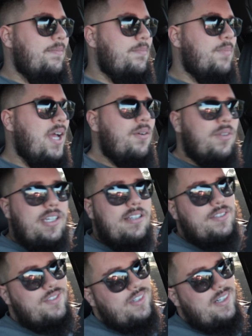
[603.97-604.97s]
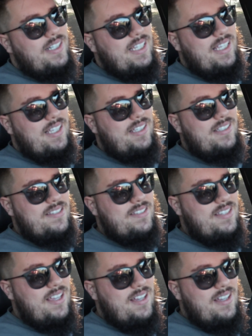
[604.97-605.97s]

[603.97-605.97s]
My only concern is